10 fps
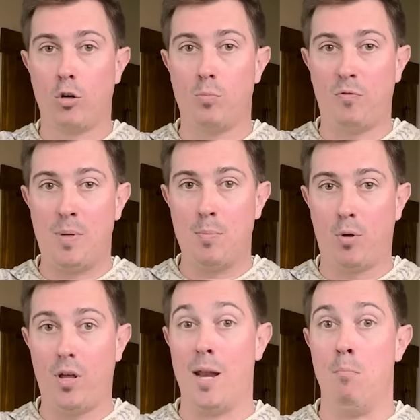group of
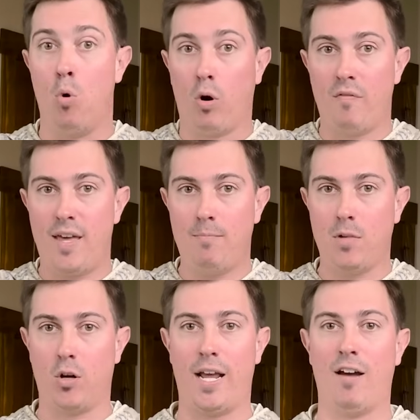people and more of
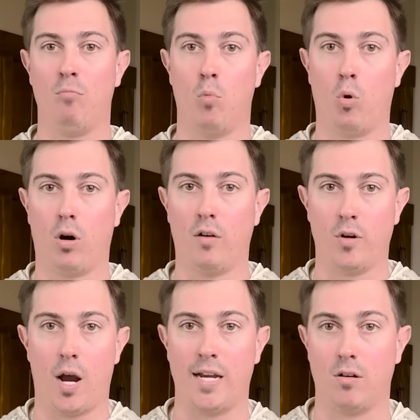them, you're going to have more of
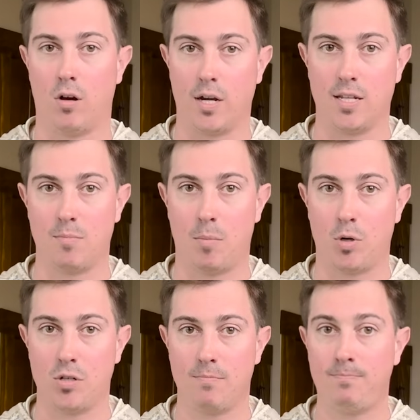your ideal audience
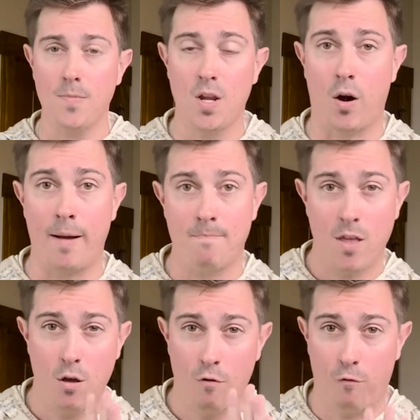members. All right.
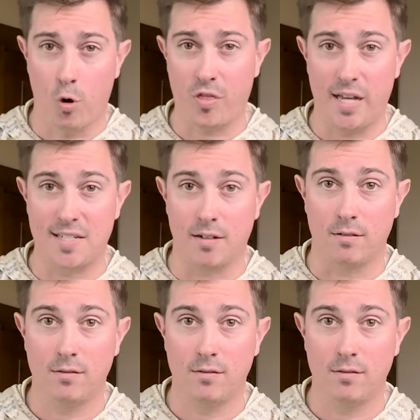4th lesson,